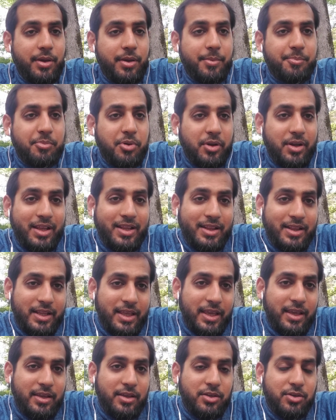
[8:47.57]
put a
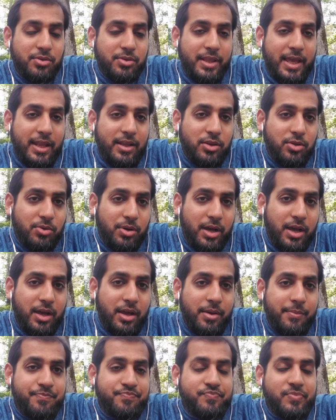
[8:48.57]
link to that
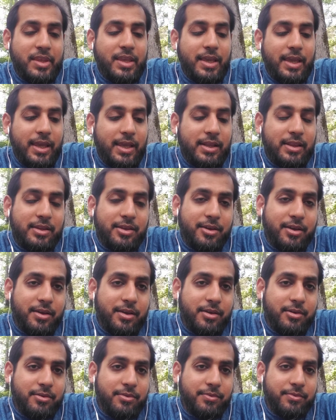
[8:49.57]
dua in
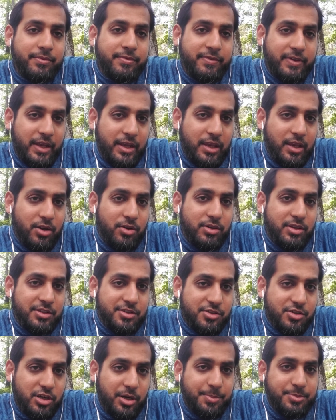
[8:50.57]
the video
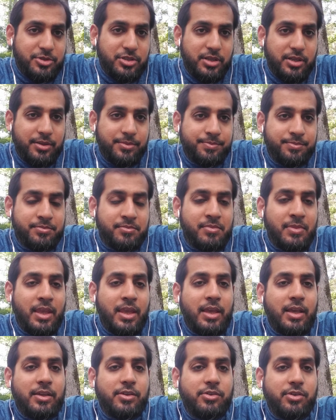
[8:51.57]
description.
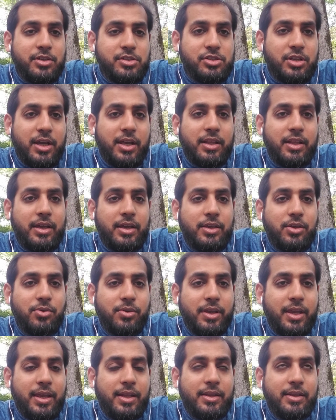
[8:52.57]
So inshallah, you
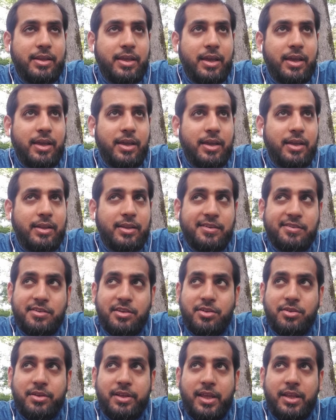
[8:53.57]
can listen
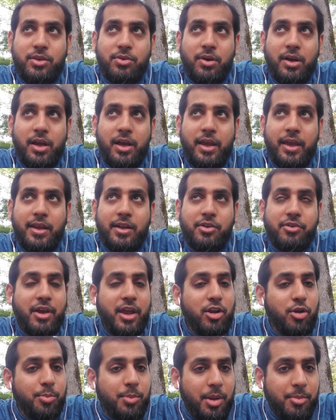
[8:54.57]
to that dua and try
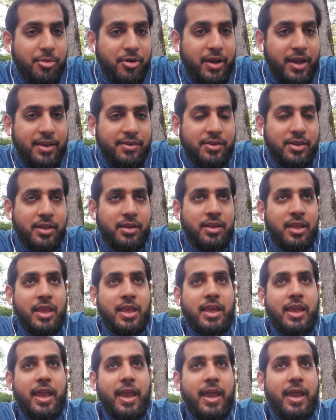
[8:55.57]
to memorize it.
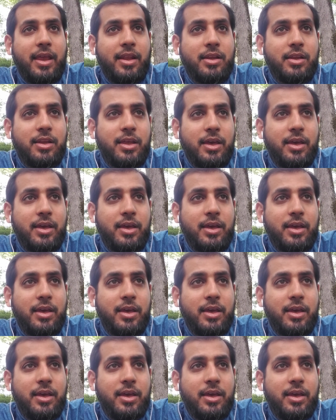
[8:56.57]
And